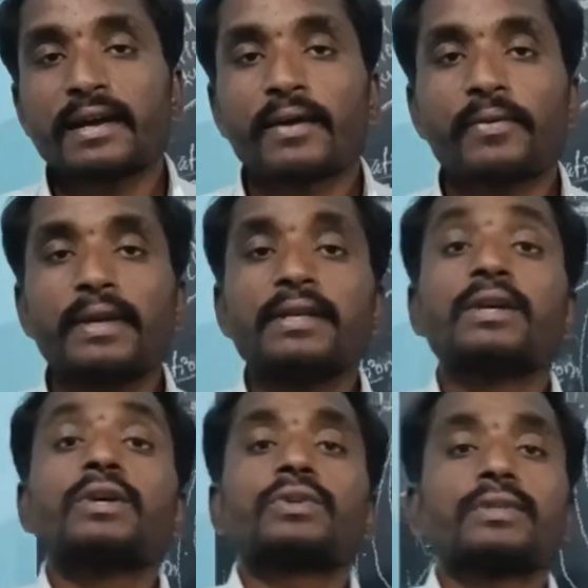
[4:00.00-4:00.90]
kind of
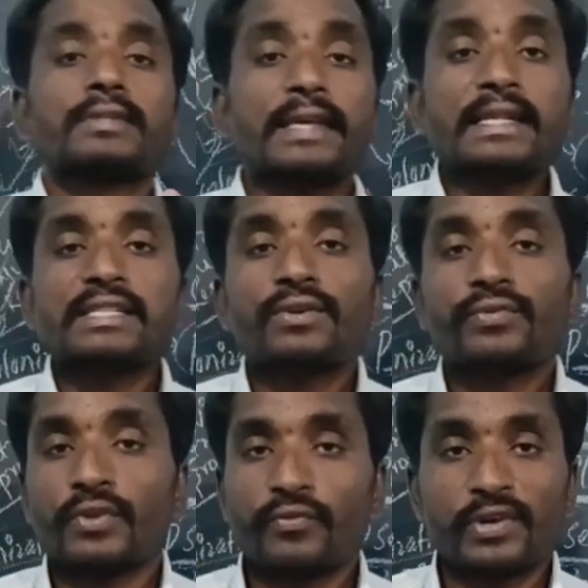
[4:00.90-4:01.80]
signs
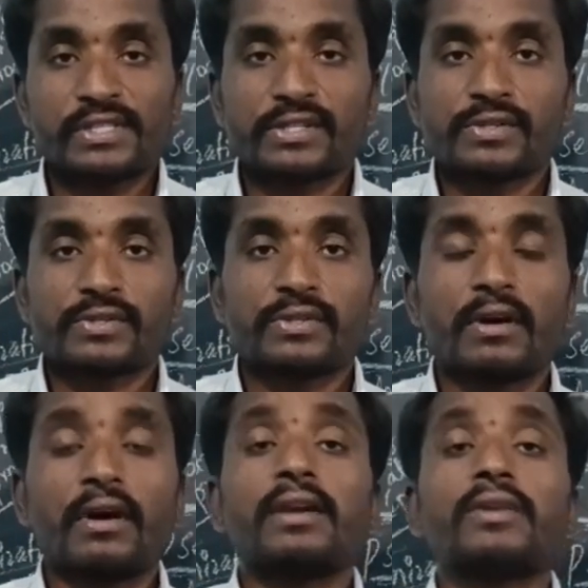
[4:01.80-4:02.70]
of infections
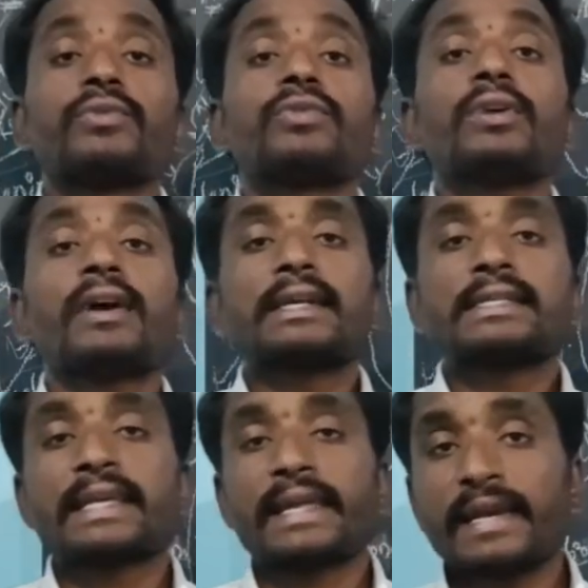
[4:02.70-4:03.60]
or without
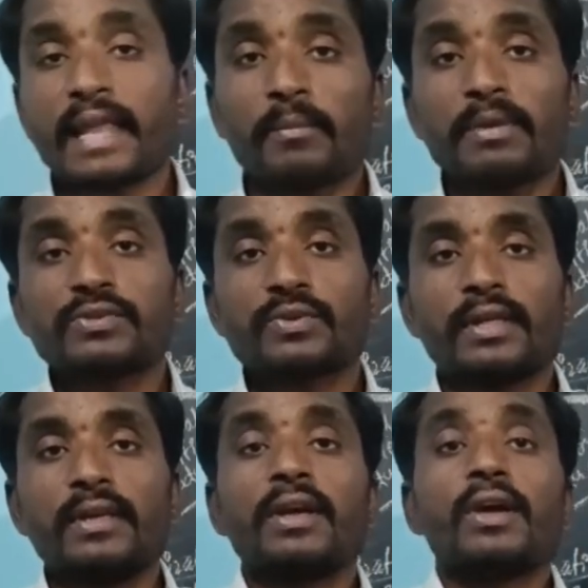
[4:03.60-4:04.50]
causing any damage to
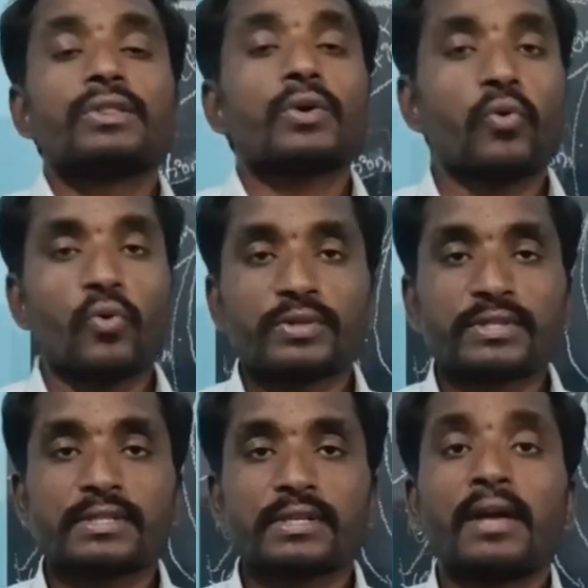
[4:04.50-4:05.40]
the
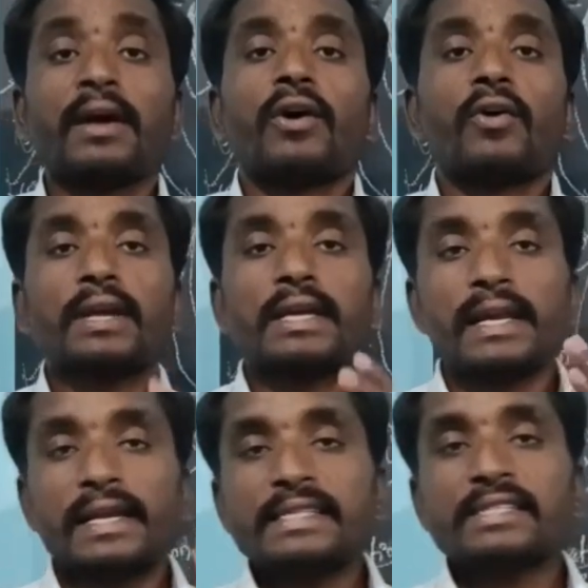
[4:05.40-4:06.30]
host. Okay,
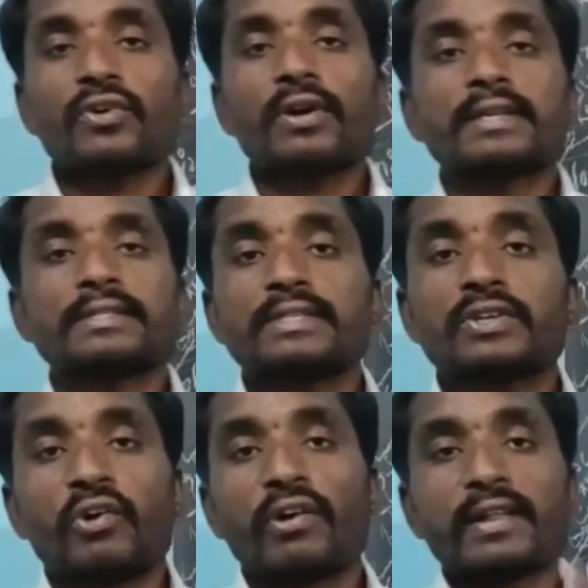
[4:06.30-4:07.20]
it is called as
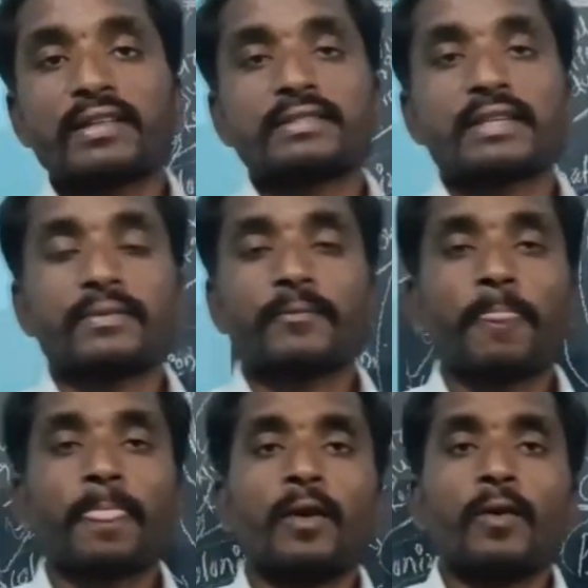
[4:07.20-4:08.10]
colonization.
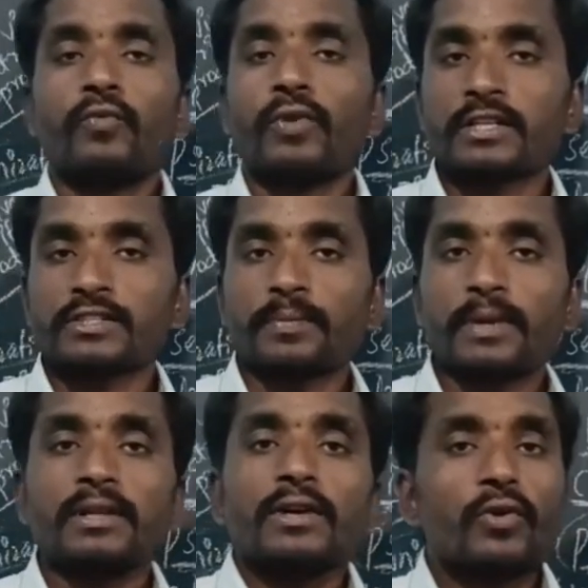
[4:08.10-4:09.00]
For
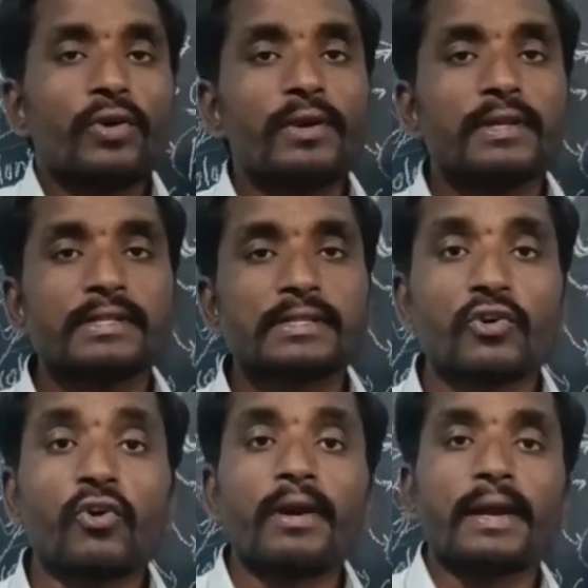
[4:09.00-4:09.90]
example,
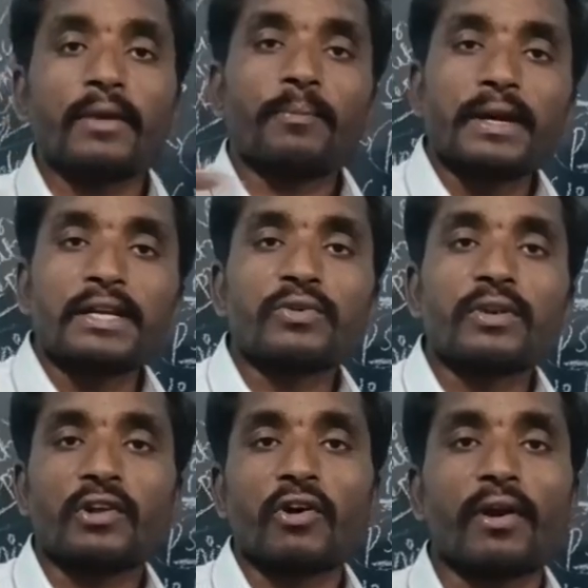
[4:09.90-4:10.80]
colonization, colony,
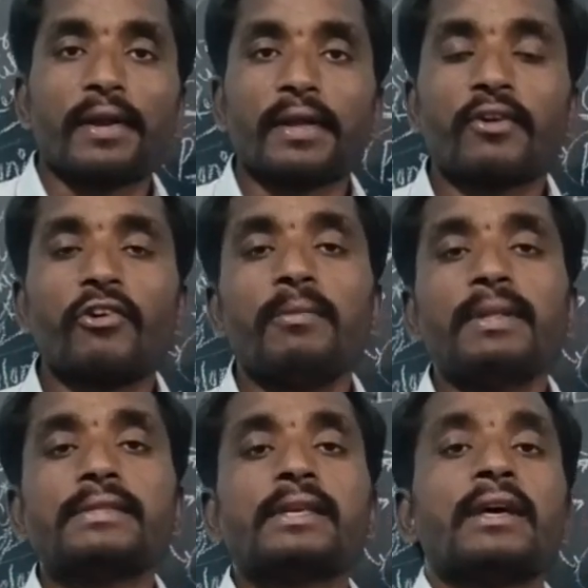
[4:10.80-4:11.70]
particular colony.
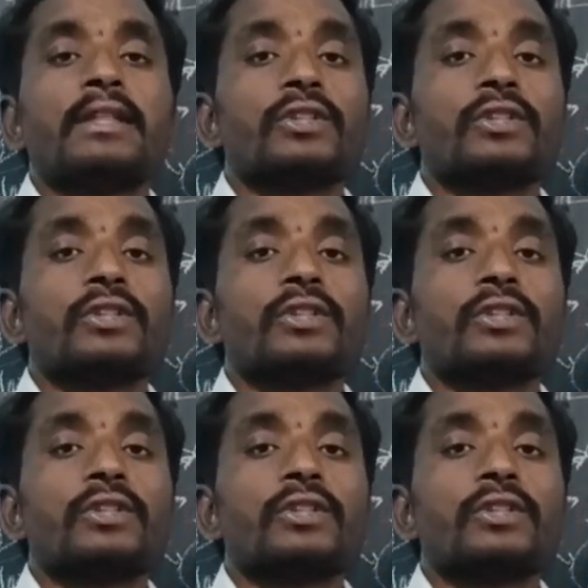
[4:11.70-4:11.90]
Colony means